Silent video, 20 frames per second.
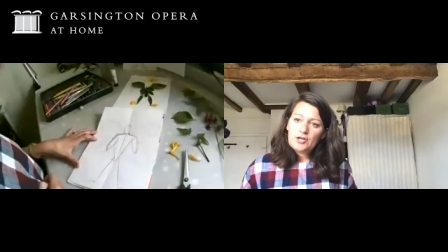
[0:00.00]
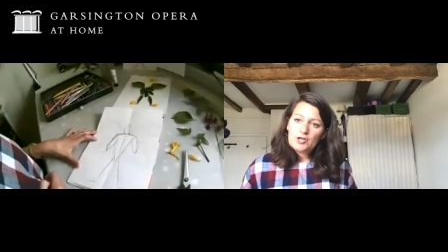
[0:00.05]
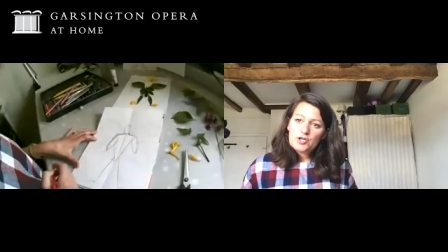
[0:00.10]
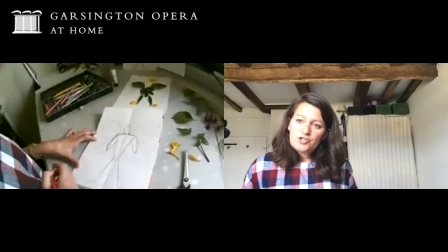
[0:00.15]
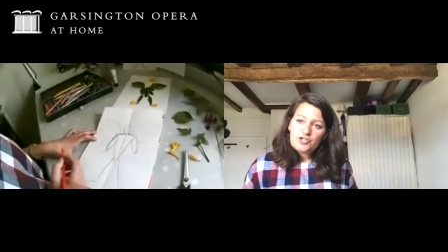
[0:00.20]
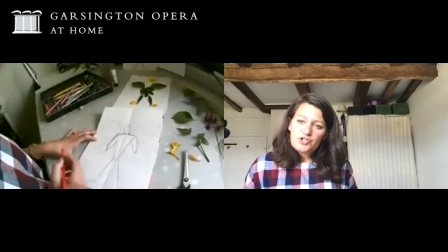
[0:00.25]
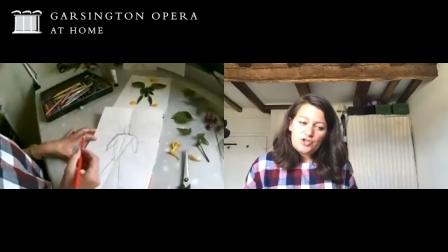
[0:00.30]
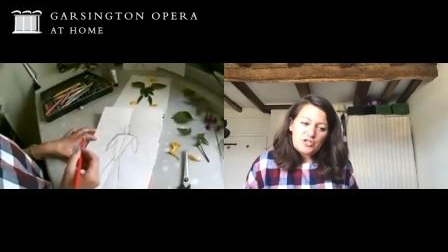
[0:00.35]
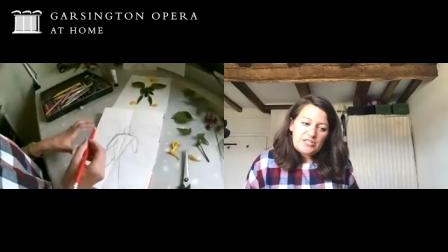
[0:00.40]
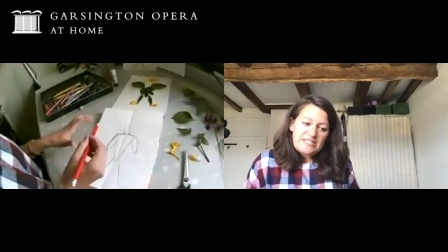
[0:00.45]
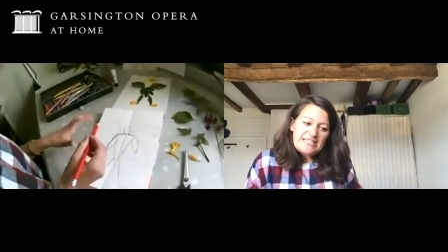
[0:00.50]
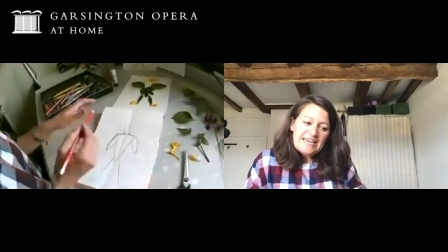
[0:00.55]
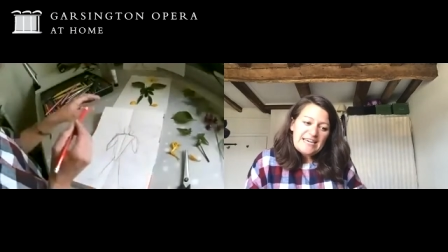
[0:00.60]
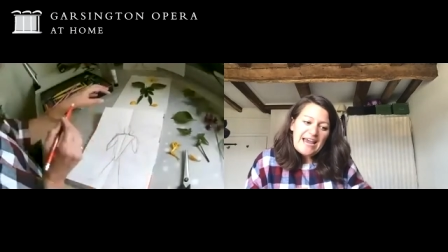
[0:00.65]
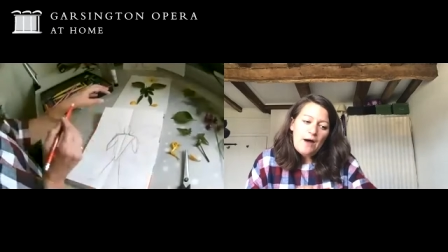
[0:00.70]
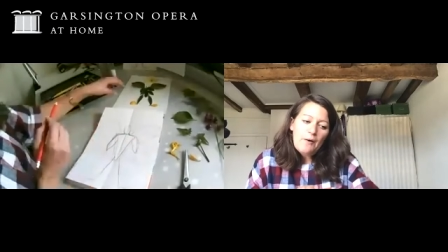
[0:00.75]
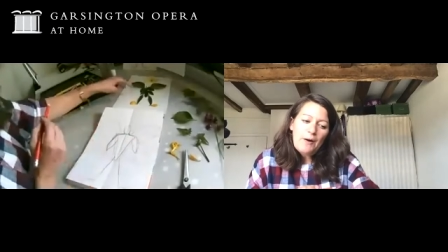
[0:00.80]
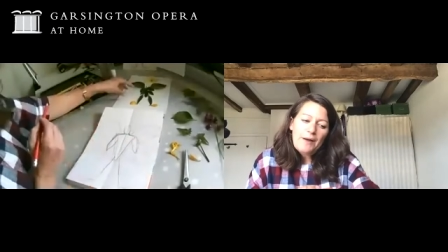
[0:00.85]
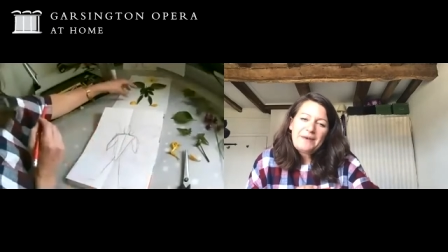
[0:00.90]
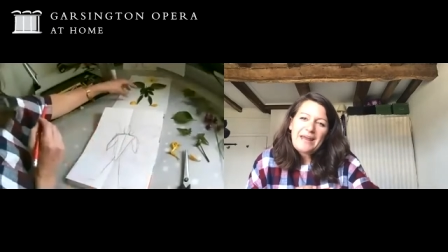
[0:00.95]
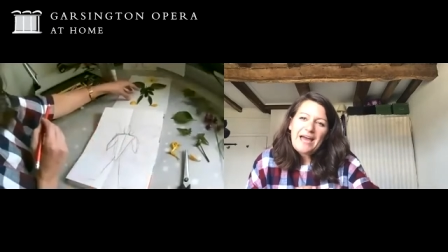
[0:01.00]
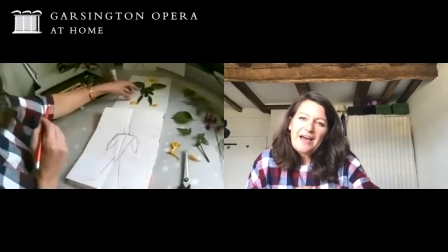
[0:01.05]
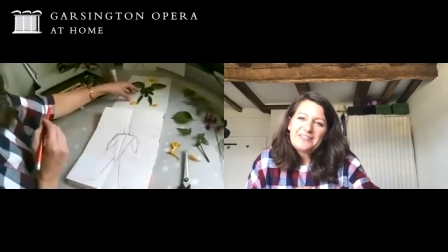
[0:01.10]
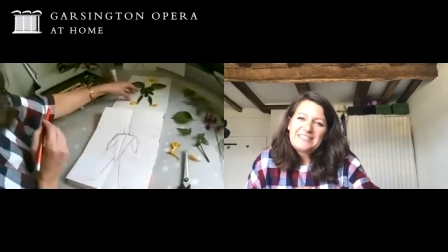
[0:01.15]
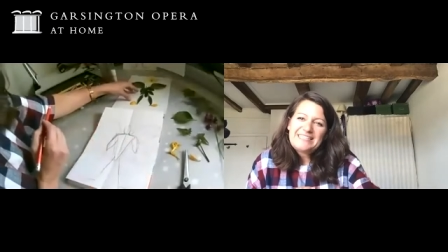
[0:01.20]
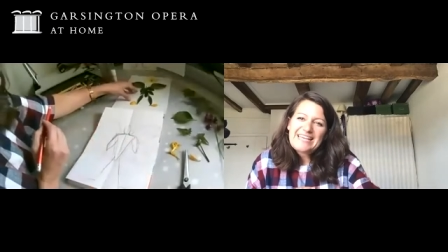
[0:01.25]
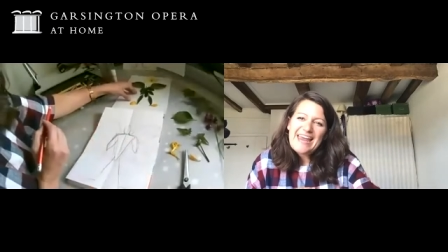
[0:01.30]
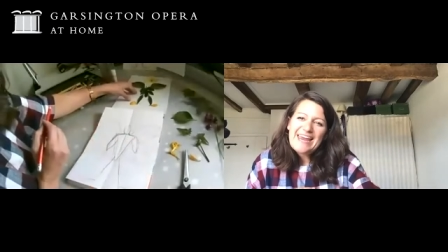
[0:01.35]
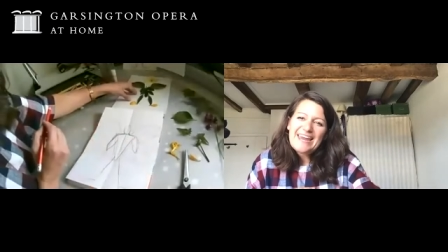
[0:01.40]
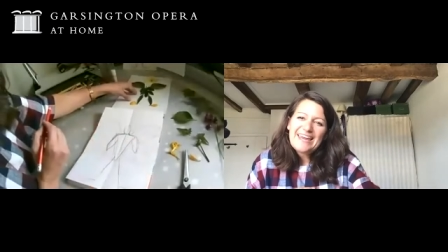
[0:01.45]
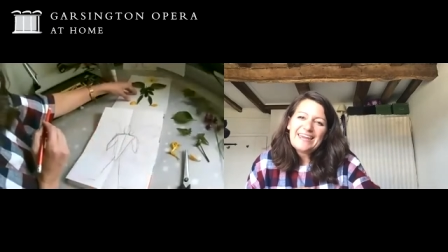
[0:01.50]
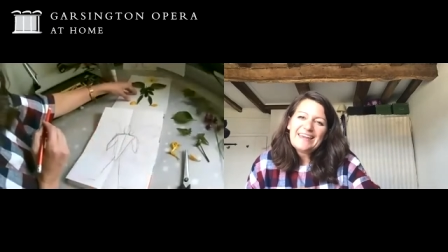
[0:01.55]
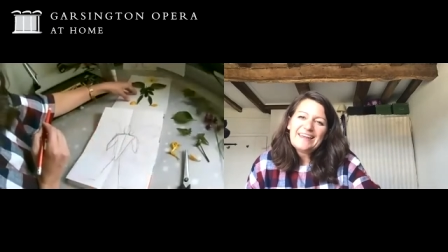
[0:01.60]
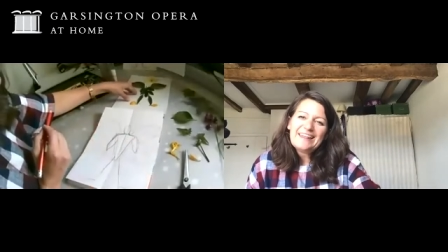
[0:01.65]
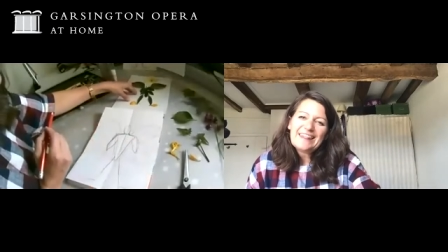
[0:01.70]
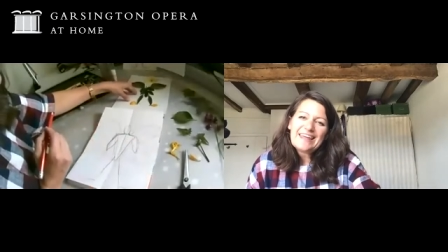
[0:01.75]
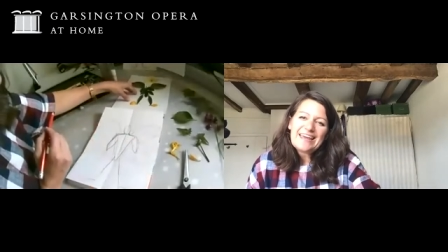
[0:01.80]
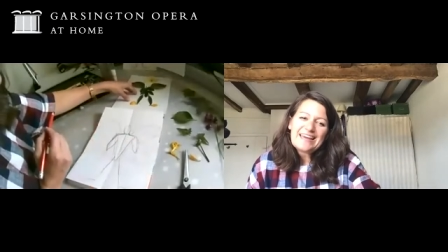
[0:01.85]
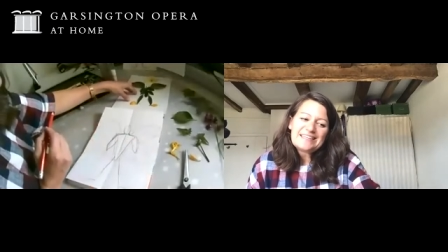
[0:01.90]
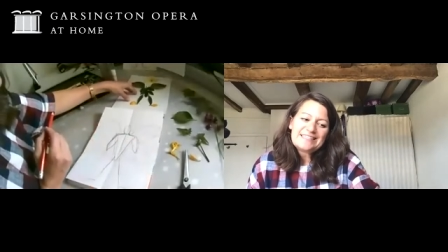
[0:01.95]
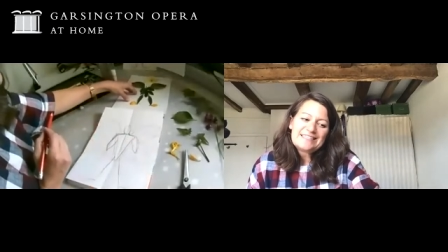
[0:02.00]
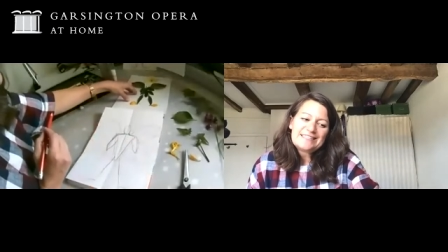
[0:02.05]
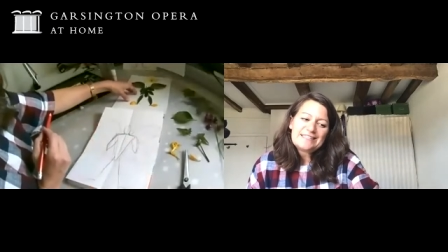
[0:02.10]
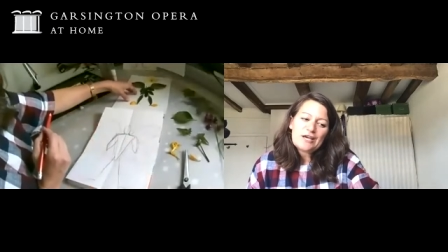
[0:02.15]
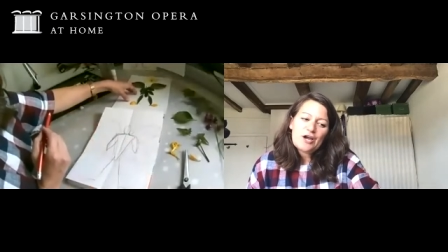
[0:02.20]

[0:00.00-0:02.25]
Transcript: So you see how I'm now taking this